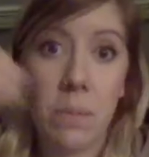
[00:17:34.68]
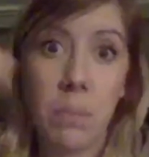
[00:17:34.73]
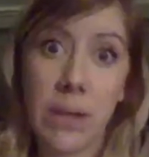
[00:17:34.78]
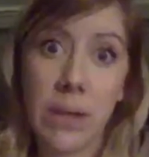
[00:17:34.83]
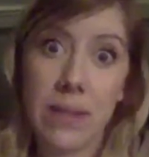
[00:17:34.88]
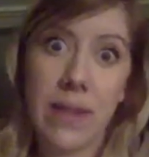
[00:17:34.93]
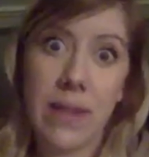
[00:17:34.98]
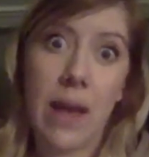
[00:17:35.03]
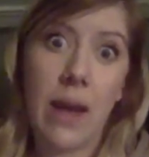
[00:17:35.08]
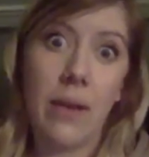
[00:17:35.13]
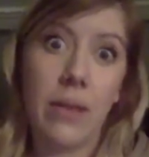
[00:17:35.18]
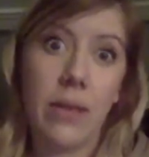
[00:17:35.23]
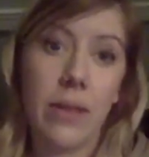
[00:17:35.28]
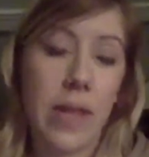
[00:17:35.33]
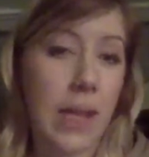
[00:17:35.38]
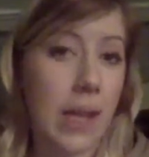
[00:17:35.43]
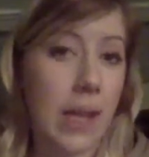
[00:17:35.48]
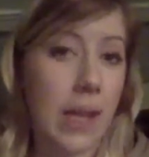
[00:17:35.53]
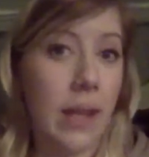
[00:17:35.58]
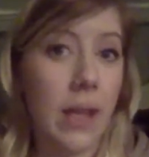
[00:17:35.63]
bliss out
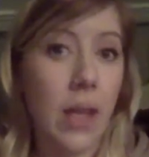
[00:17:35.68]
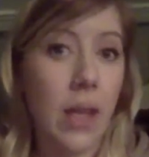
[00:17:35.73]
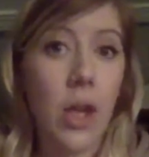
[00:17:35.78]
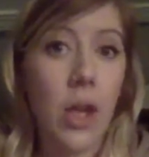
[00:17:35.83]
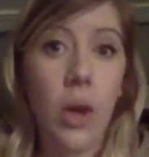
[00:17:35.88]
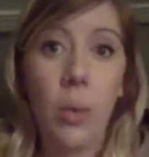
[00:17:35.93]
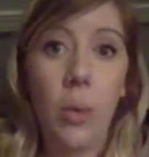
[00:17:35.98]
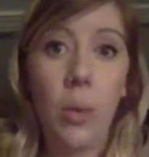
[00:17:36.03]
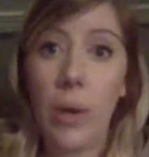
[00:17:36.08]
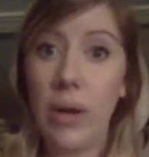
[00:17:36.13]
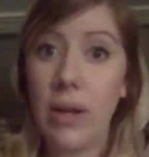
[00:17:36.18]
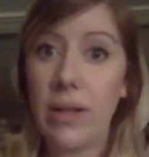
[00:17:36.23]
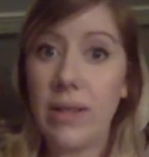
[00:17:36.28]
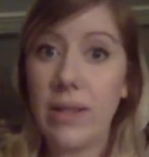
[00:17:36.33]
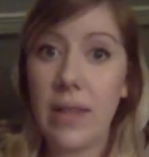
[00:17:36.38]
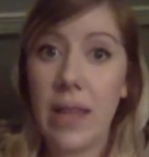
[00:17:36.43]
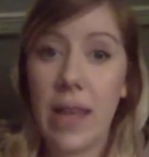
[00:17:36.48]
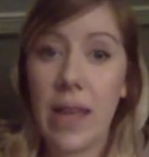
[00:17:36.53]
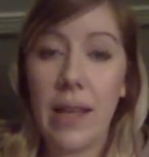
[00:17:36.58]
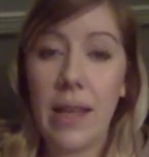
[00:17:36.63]
thing where it's
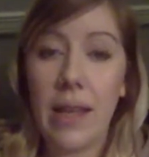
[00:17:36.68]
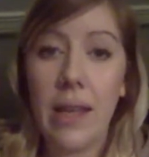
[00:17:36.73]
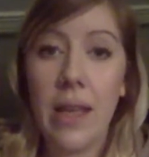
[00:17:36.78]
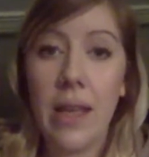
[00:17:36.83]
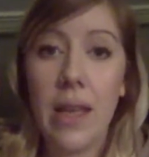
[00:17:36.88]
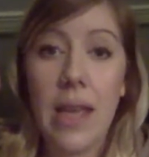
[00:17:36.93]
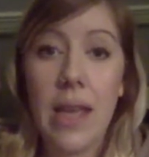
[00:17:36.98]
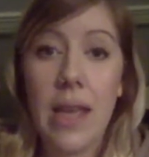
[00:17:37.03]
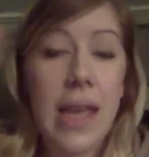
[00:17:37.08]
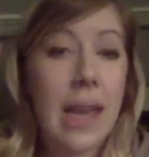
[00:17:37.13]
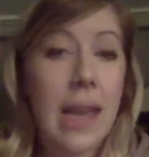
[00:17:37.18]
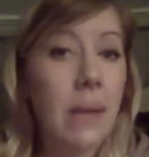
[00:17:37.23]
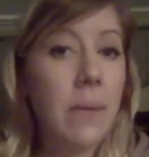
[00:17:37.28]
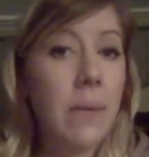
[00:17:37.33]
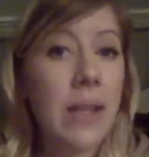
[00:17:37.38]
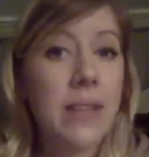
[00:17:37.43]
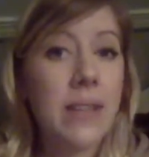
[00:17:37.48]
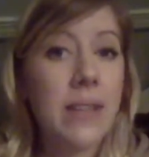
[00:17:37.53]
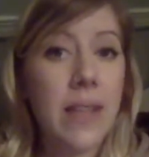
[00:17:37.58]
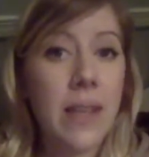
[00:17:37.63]
like, and I'm
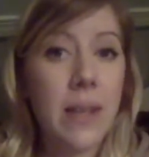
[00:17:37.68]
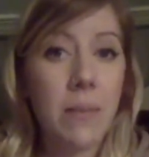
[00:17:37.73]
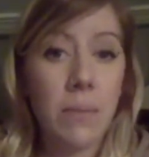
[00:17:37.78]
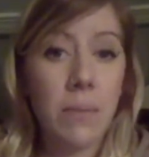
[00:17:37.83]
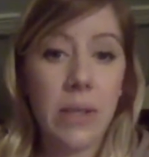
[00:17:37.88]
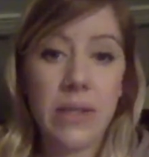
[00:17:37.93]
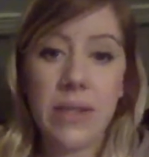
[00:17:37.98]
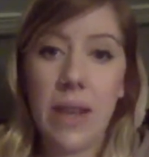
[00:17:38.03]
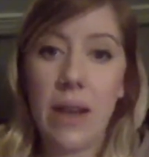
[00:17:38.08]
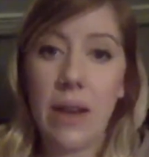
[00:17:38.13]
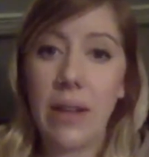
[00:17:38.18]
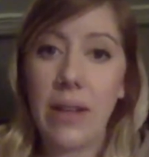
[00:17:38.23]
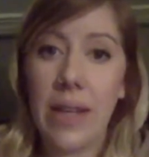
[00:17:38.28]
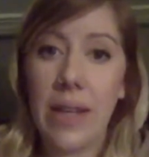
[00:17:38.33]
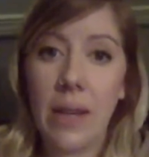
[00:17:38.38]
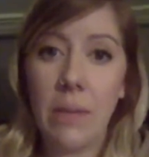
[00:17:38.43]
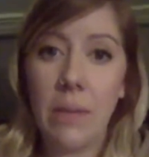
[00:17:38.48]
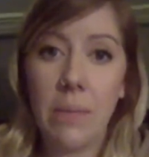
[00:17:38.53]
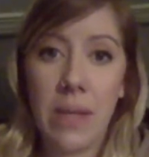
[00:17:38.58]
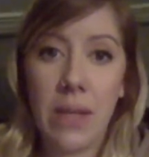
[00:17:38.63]
not saying bliss out
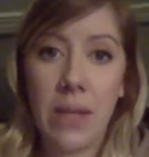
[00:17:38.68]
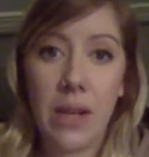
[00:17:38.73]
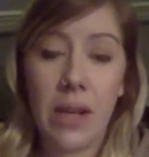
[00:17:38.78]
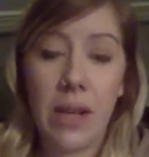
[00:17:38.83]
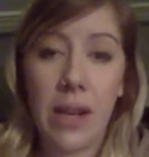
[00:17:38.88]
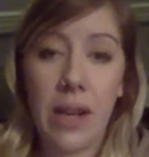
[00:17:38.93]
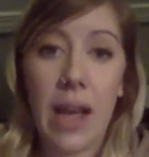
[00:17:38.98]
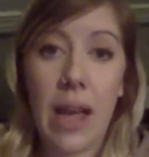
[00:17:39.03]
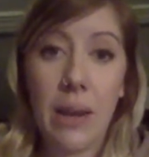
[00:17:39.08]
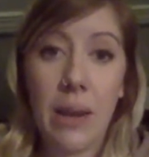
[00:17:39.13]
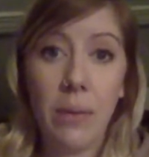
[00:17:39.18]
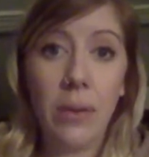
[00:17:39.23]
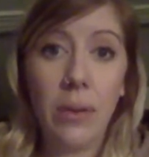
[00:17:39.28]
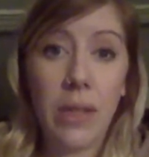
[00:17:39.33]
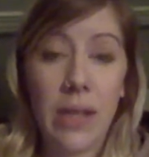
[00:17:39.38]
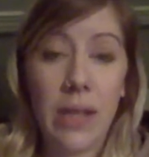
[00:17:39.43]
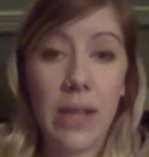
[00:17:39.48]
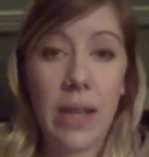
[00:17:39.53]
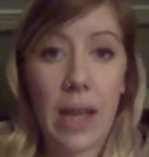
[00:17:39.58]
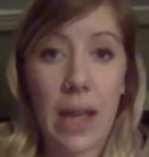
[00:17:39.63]
can't be good. I
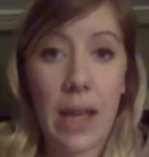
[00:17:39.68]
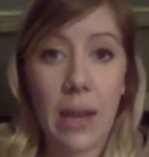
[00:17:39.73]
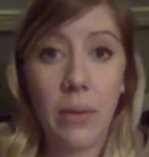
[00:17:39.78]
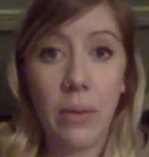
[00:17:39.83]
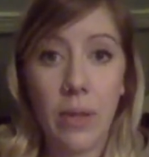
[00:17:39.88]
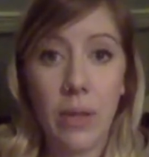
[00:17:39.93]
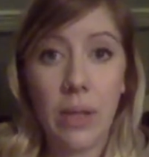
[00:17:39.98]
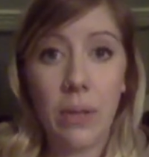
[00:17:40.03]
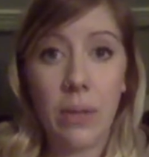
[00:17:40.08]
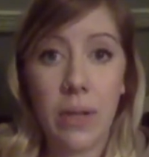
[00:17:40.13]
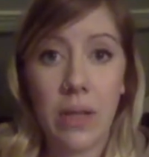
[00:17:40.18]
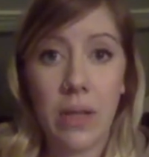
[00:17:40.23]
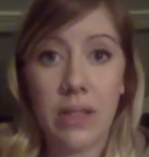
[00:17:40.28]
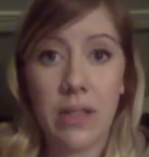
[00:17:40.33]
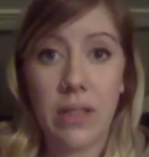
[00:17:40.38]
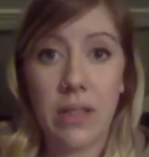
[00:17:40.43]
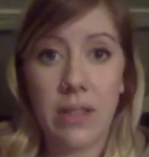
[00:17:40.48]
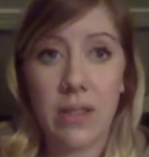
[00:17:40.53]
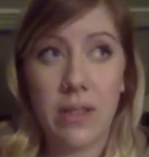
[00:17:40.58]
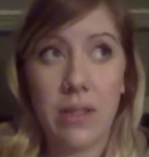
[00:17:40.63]
really want to
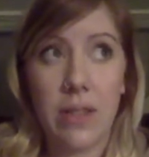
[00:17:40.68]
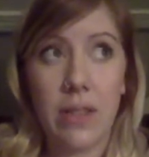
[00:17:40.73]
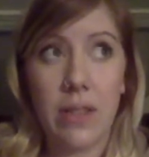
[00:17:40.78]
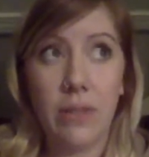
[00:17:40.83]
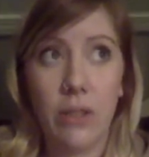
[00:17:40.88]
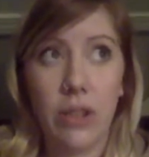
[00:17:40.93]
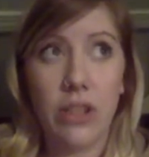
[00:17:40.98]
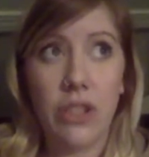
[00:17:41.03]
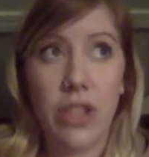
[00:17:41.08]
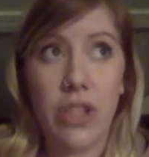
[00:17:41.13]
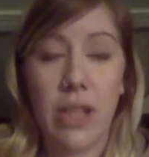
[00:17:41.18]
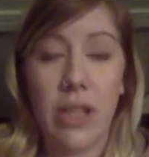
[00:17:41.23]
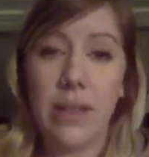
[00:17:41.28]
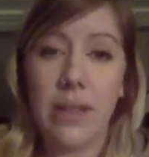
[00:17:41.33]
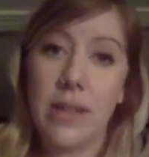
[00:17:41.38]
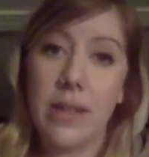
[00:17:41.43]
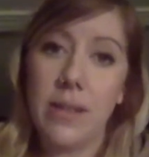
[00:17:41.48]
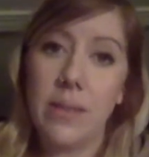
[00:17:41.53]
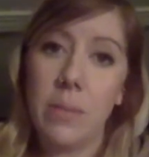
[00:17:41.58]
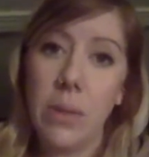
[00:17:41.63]
just differentiate
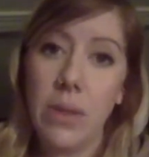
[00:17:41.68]
this.